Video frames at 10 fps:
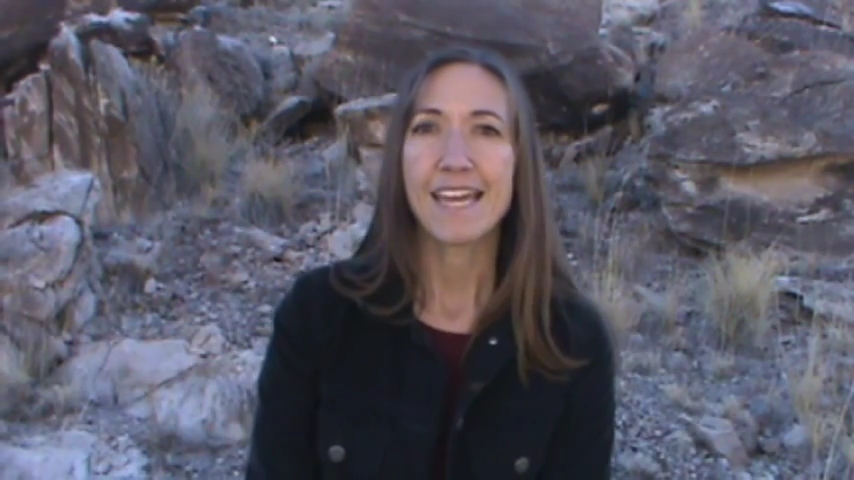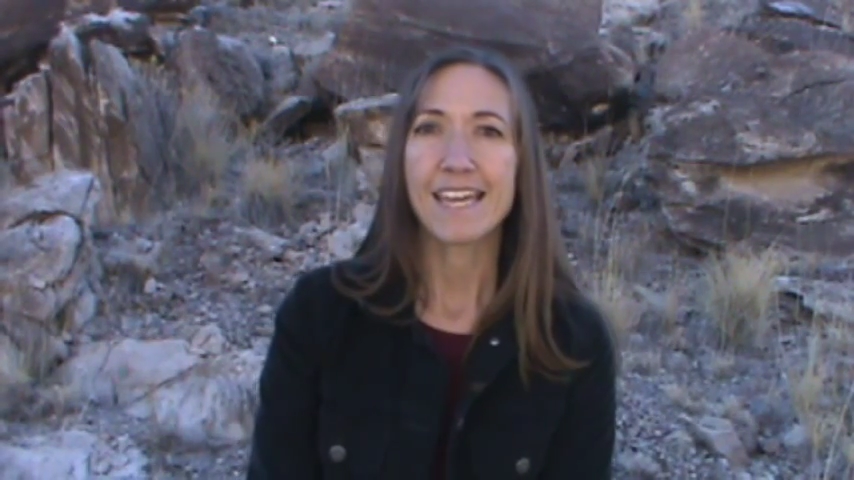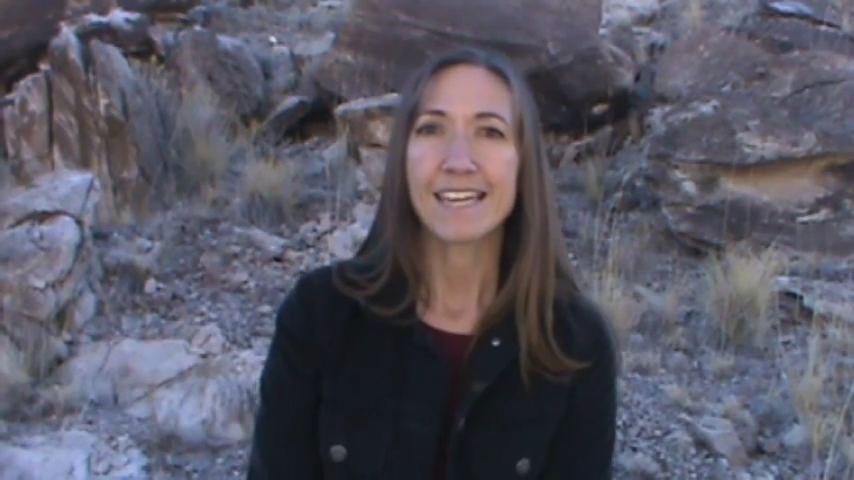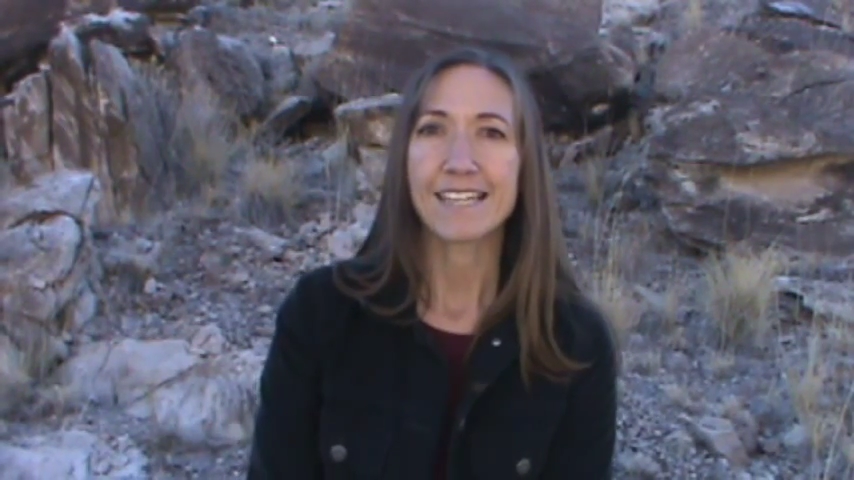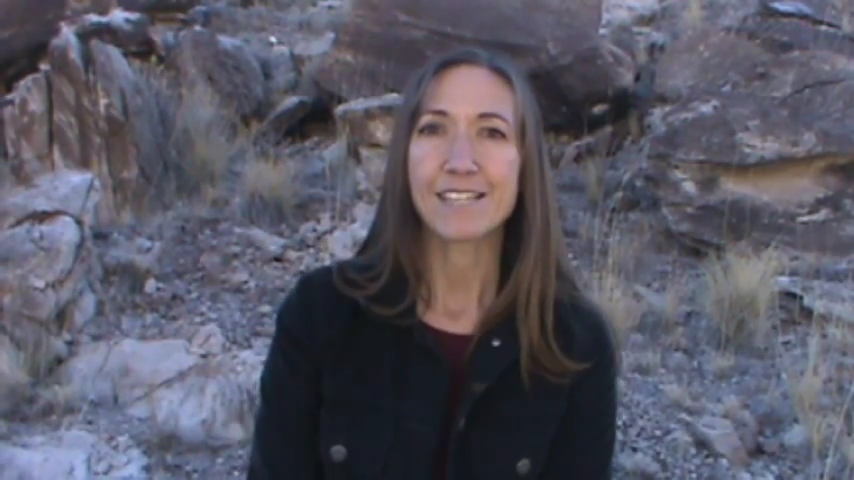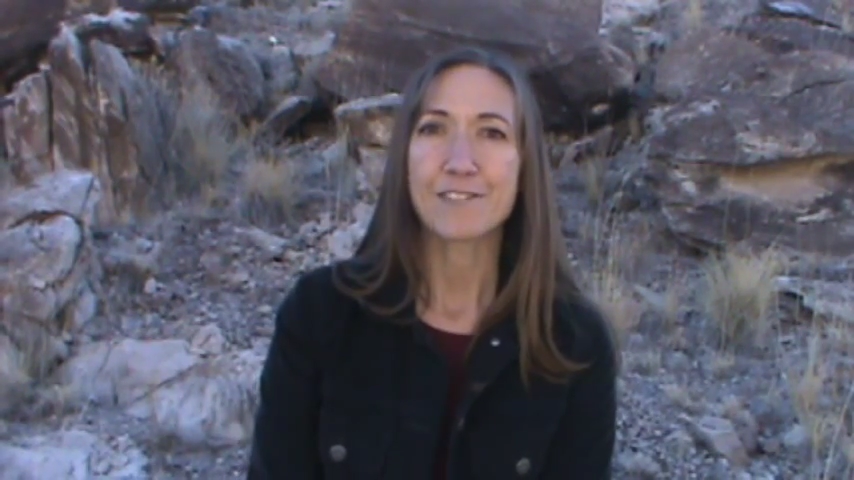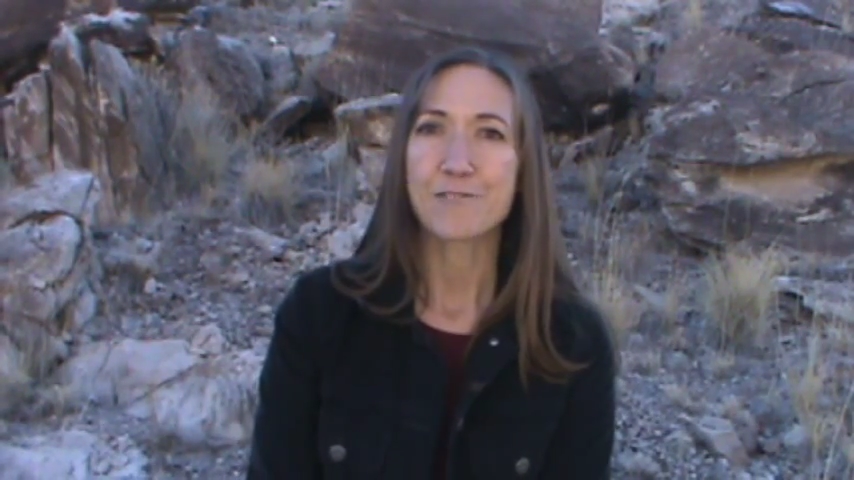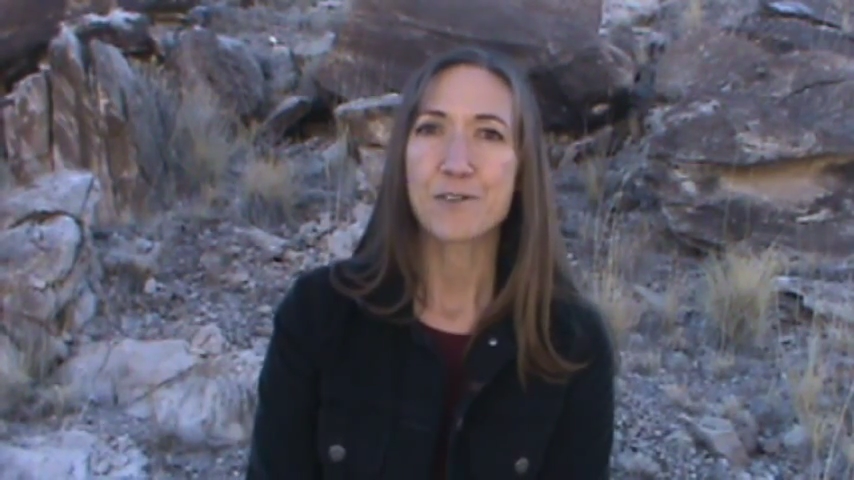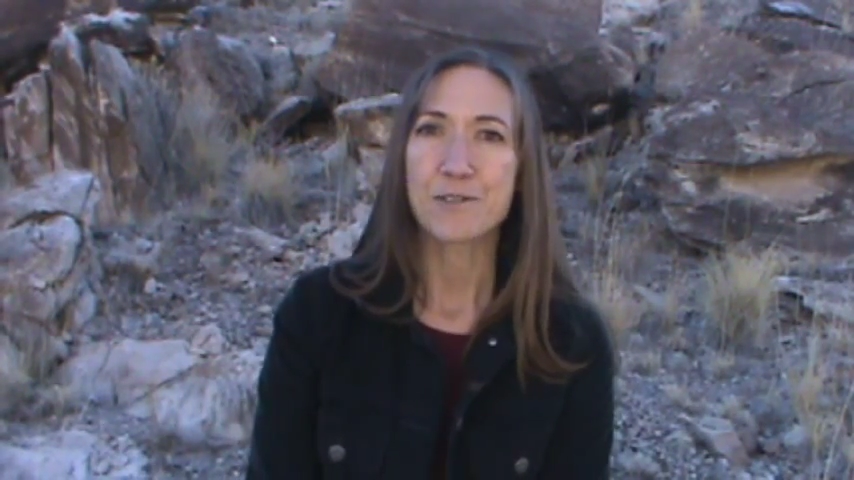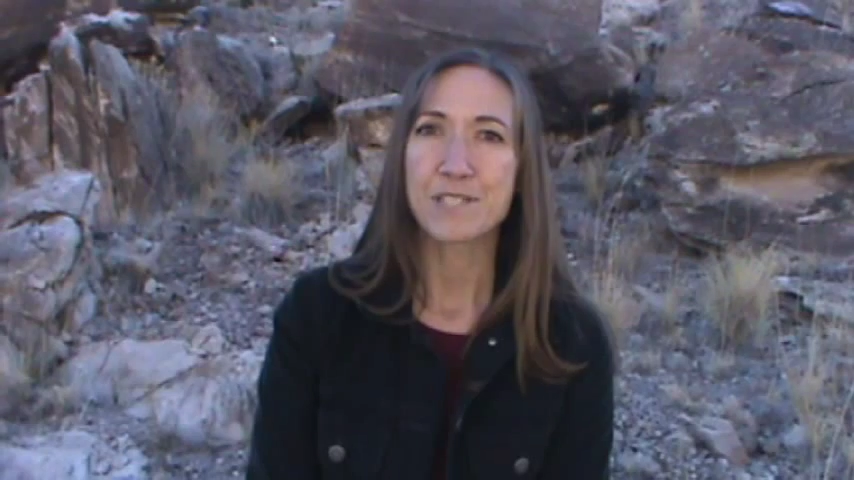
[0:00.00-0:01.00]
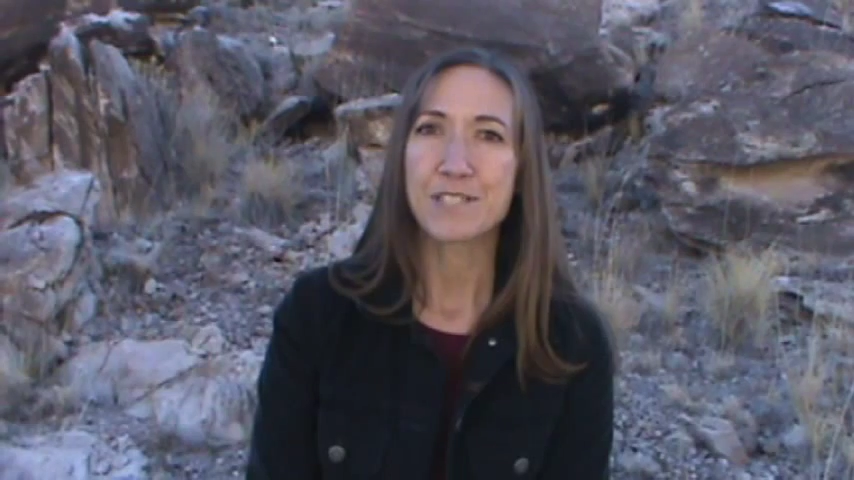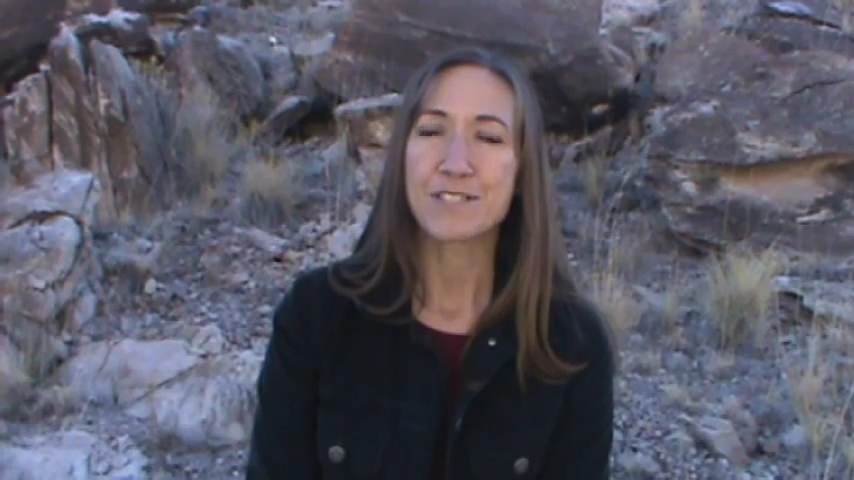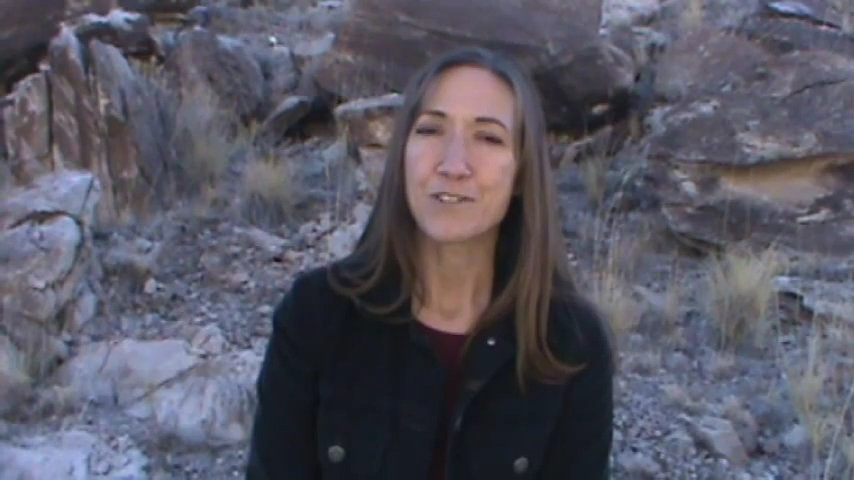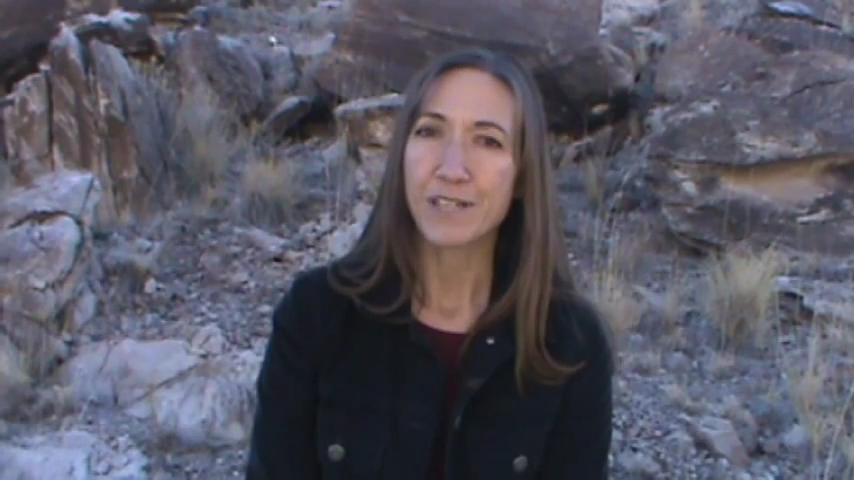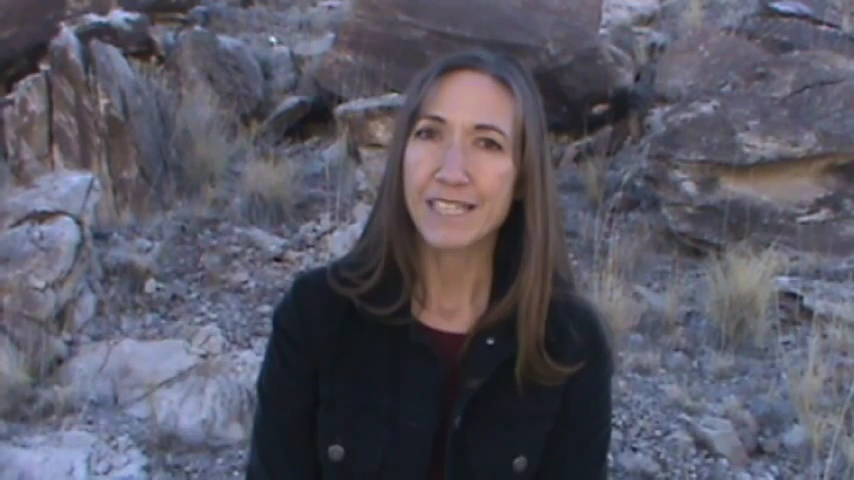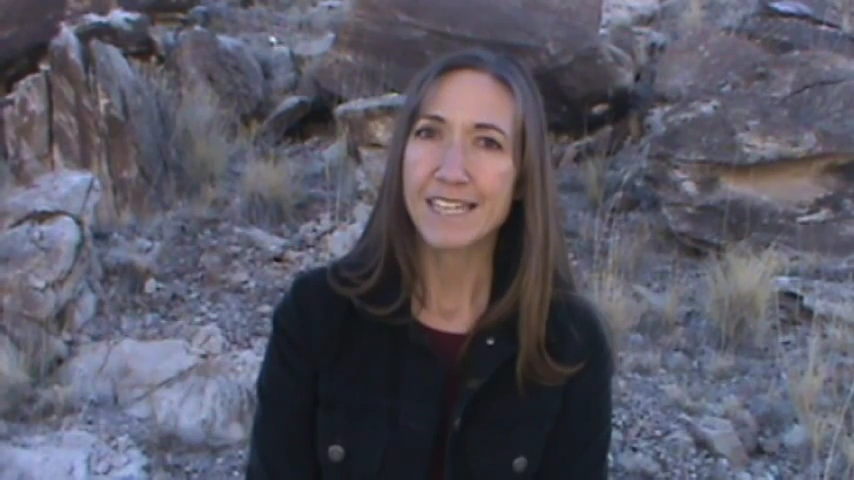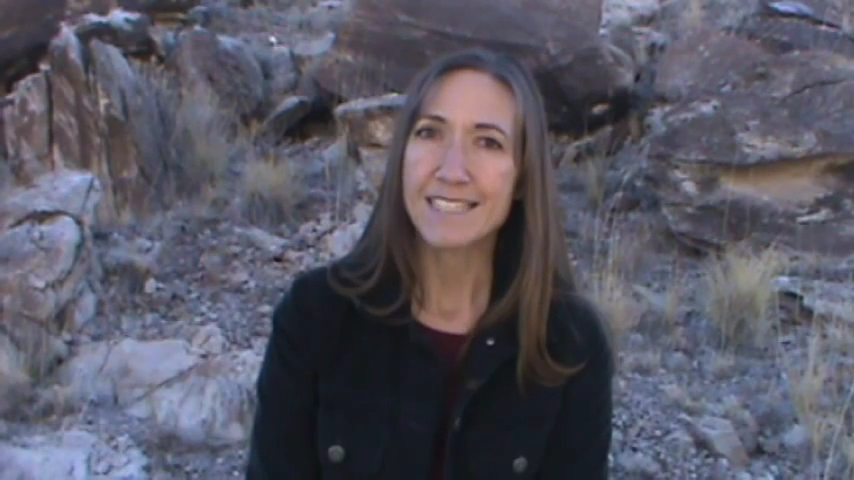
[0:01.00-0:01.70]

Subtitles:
And I look forward to you joining